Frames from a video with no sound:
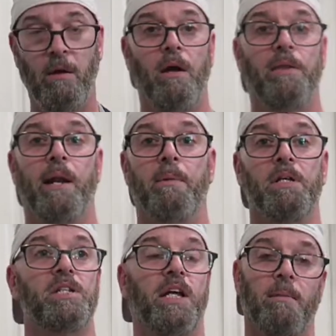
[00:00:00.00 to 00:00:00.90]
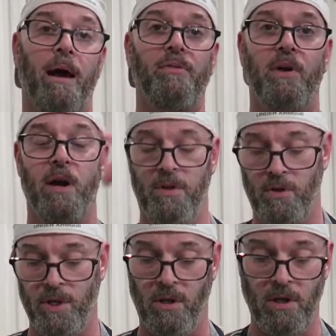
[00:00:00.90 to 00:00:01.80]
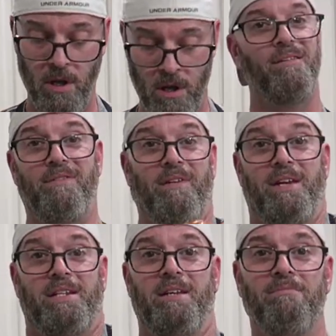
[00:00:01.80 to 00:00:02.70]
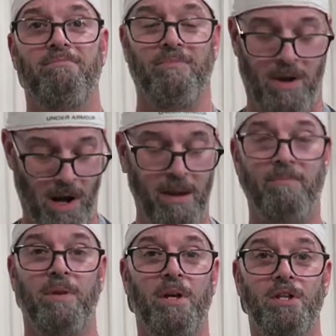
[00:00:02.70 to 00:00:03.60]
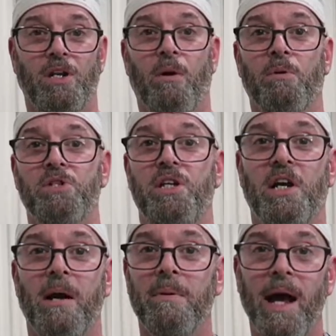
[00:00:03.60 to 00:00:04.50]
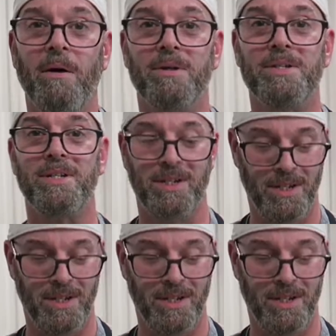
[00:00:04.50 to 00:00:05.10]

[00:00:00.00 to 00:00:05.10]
and then I'm gonna stick them out there on the griddle. Very easy, all right? So we'll see you in a couple hours.